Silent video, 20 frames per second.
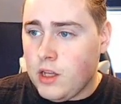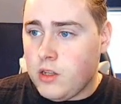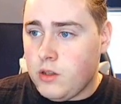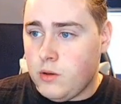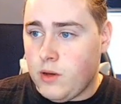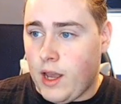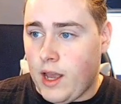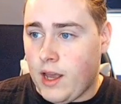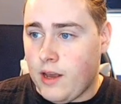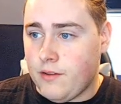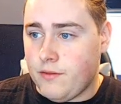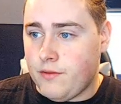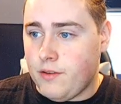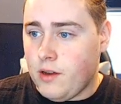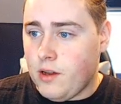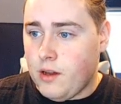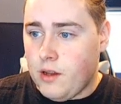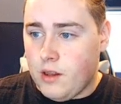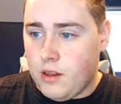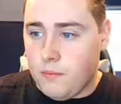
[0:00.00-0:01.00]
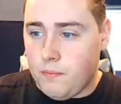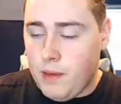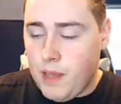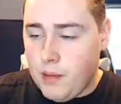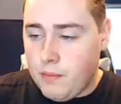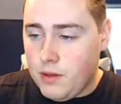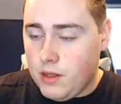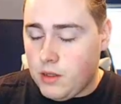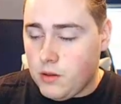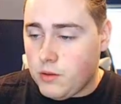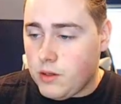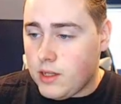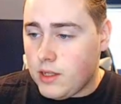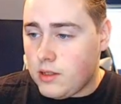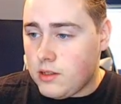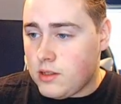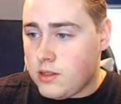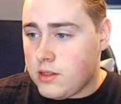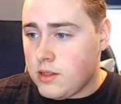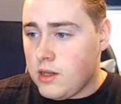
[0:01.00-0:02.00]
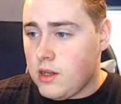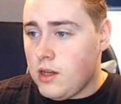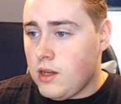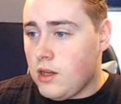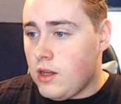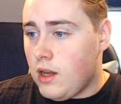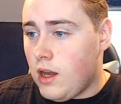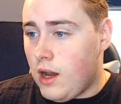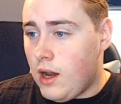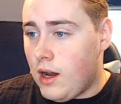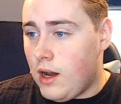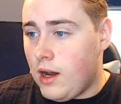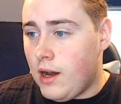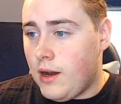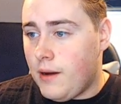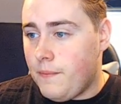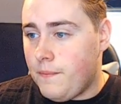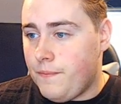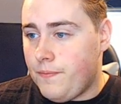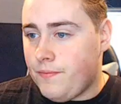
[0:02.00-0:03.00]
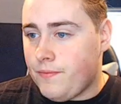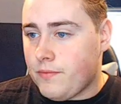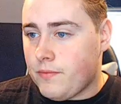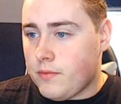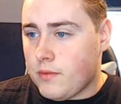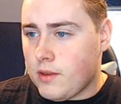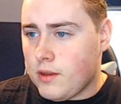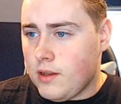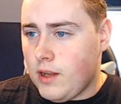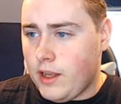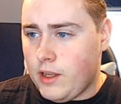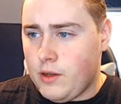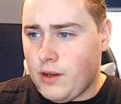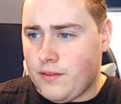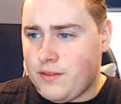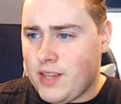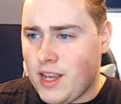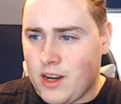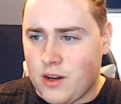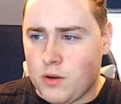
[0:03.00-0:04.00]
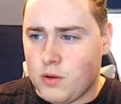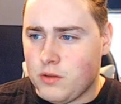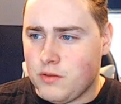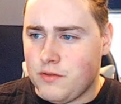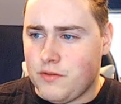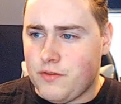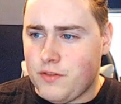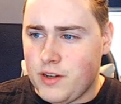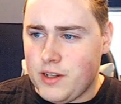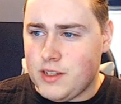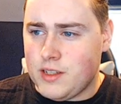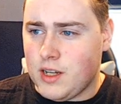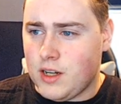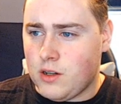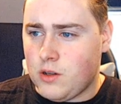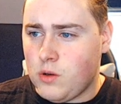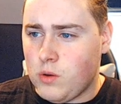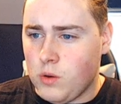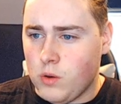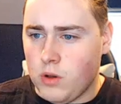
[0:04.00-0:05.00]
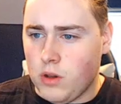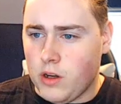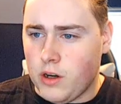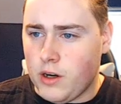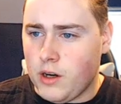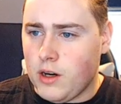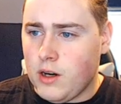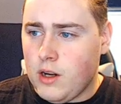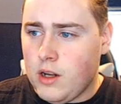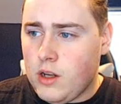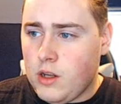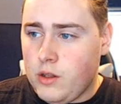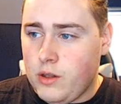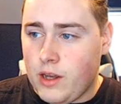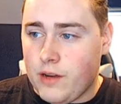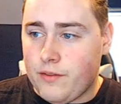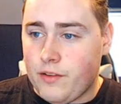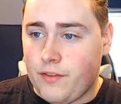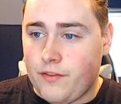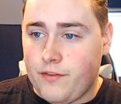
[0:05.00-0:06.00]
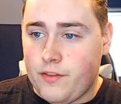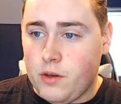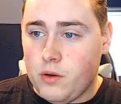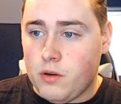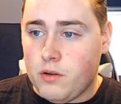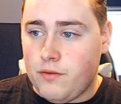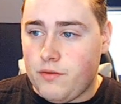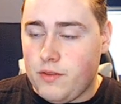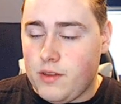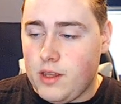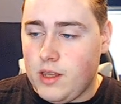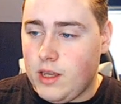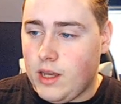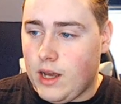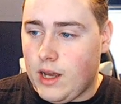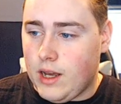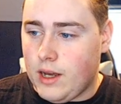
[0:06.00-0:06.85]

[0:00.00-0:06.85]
You have the baby units, like you have Tech Golden Frieza, Cooler. You have a few of the